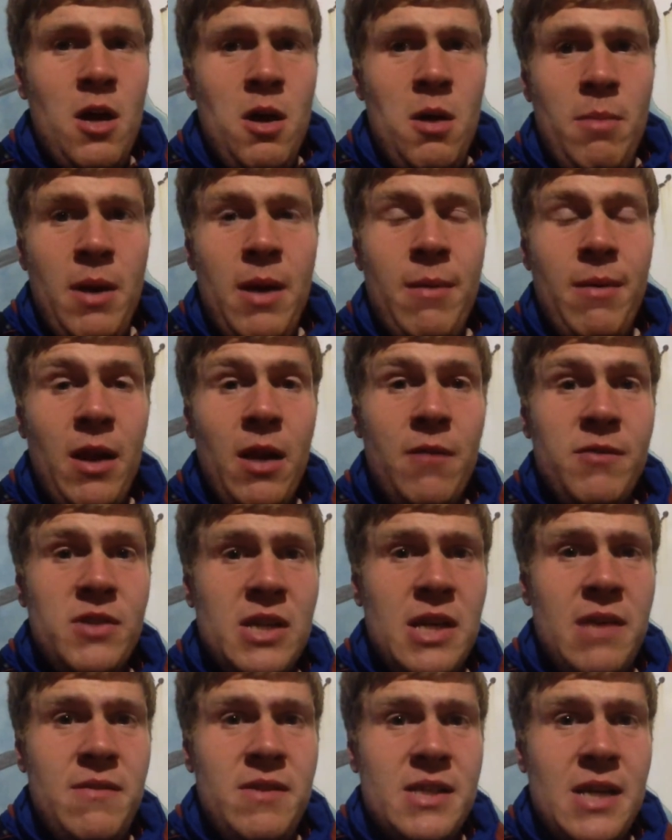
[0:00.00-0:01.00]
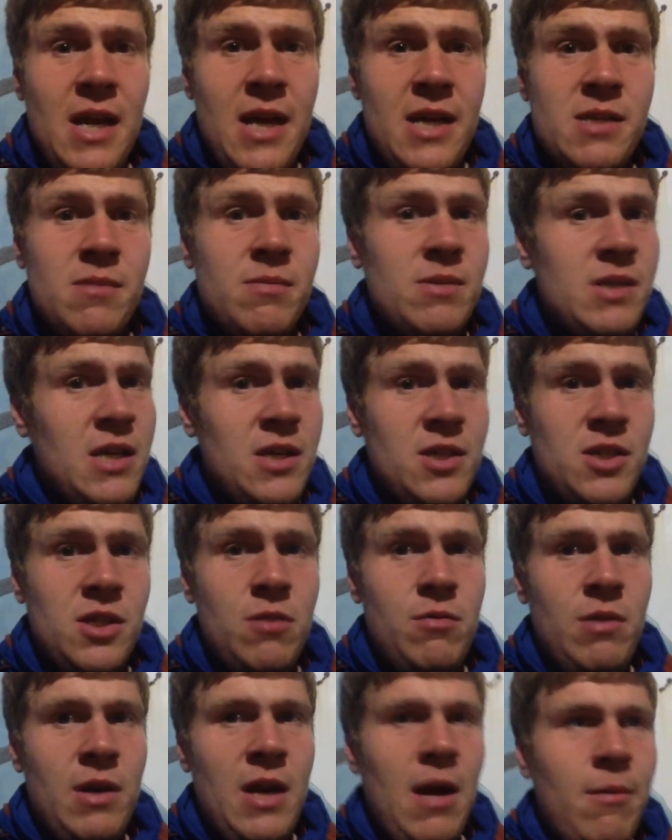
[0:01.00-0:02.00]
But anyway, I love you, Sneebies, guys. See you
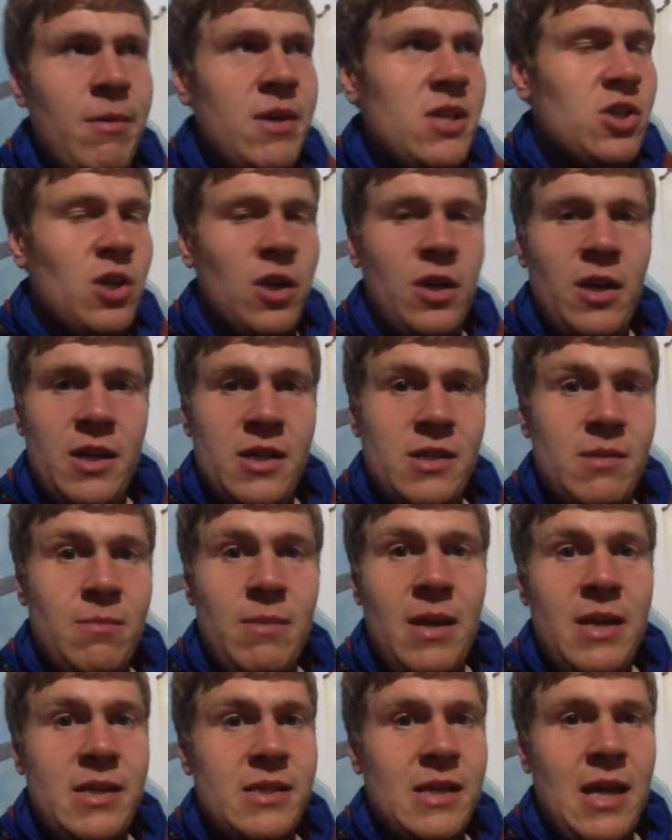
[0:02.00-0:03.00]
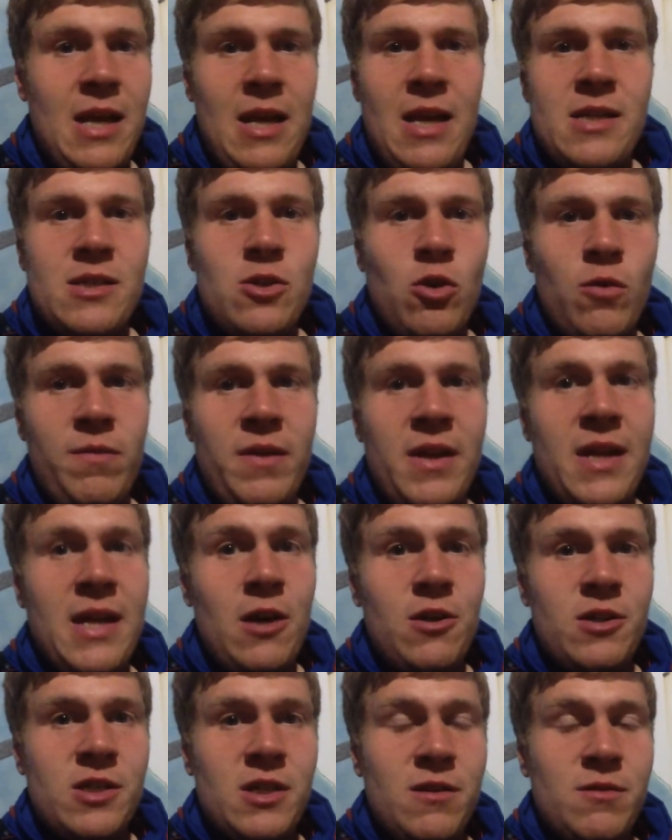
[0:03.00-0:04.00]
soon, and how is Sunland. Let's get, let's hopefully get
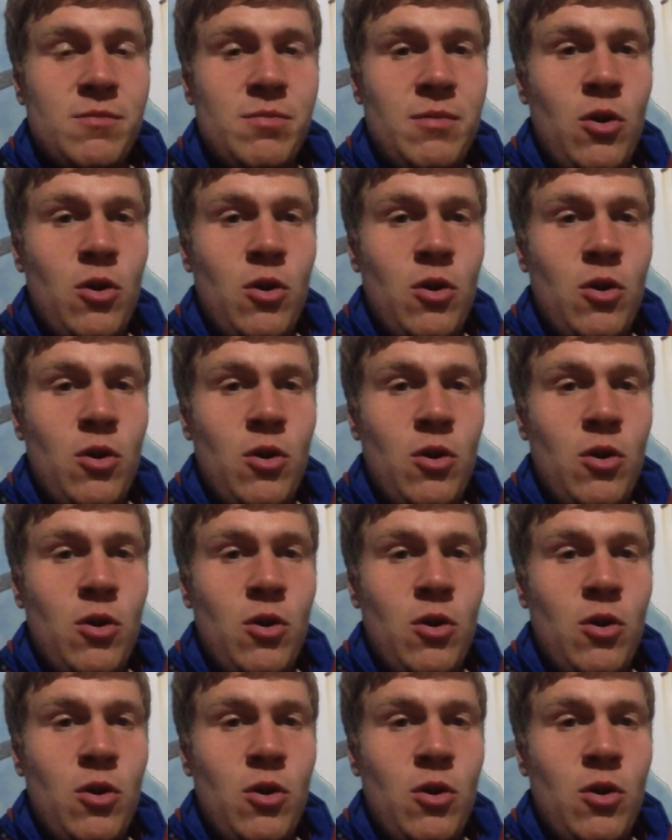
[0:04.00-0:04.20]
ourselves.